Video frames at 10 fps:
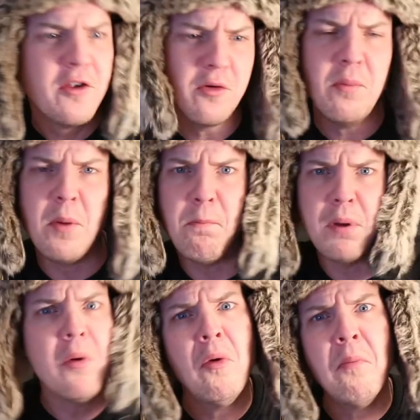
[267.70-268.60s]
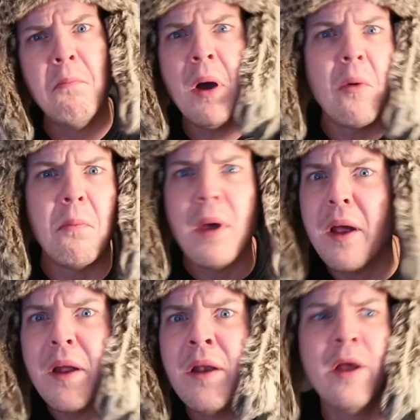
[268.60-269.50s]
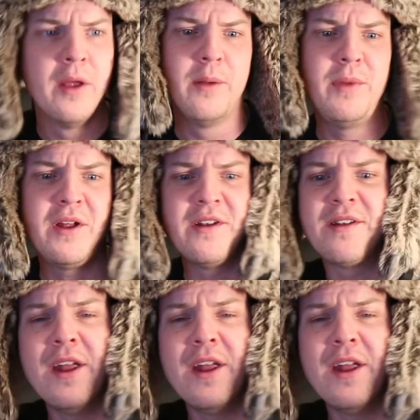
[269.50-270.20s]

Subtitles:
You're gonna be a big old mountain man. Because